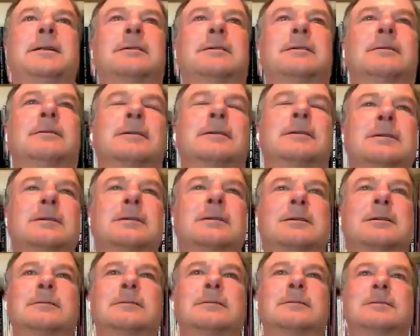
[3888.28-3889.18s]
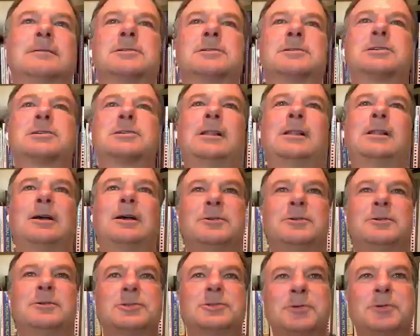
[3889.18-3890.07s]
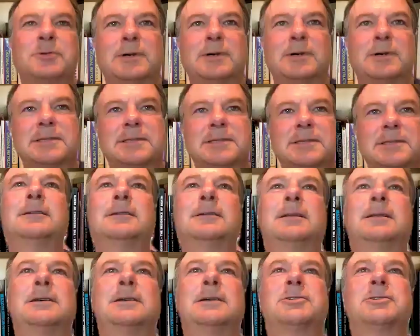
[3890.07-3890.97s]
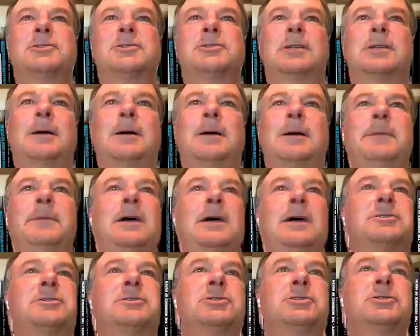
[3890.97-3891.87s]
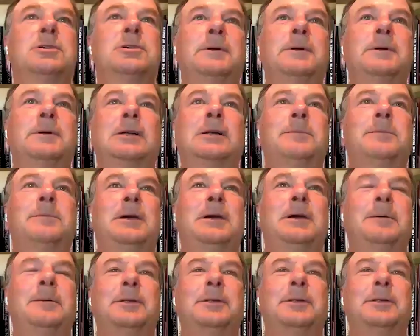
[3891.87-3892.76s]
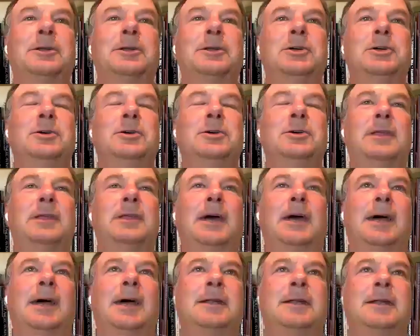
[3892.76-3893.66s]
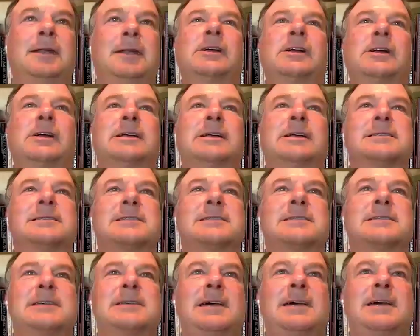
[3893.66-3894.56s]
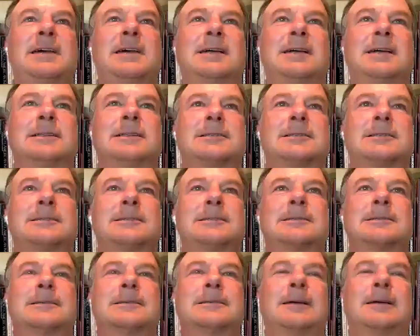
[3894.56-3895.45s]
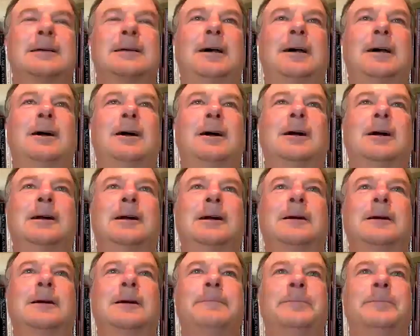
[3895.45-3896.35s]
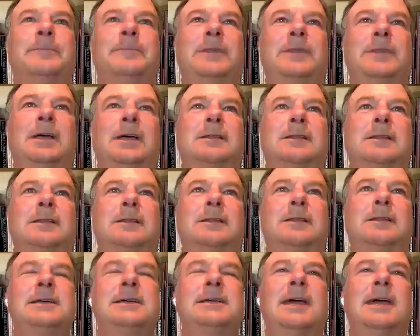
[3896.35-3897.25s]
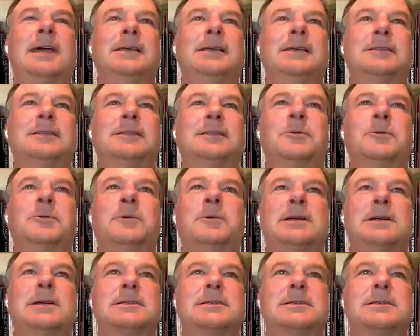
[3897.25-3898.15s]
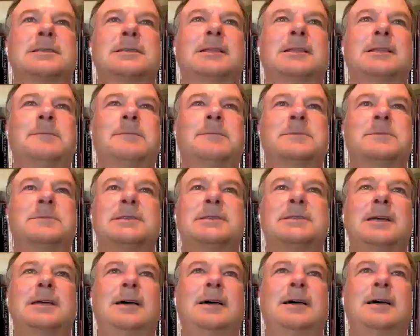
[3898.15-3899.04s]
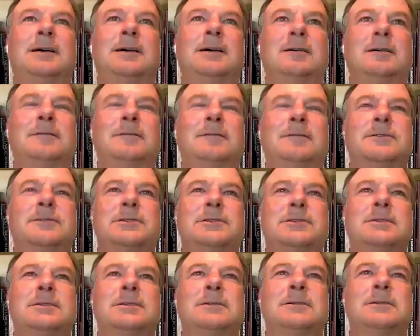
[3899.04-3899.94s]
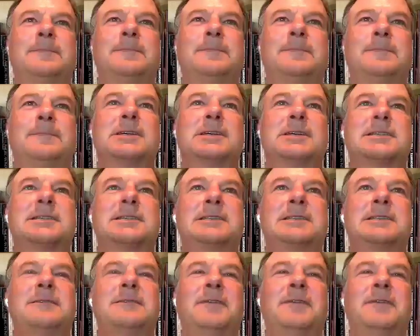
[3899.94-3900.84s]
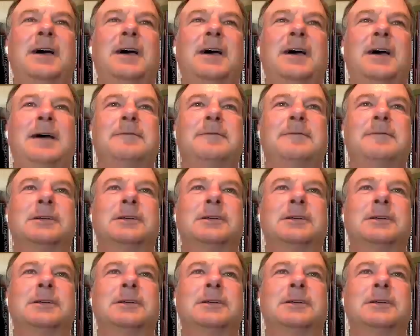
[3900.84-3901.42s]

disclose to us they have an underlying condition. I'm not sure we're going to be able to do that. The reason for consents are that they may take the risk themselves, being over 65, to come into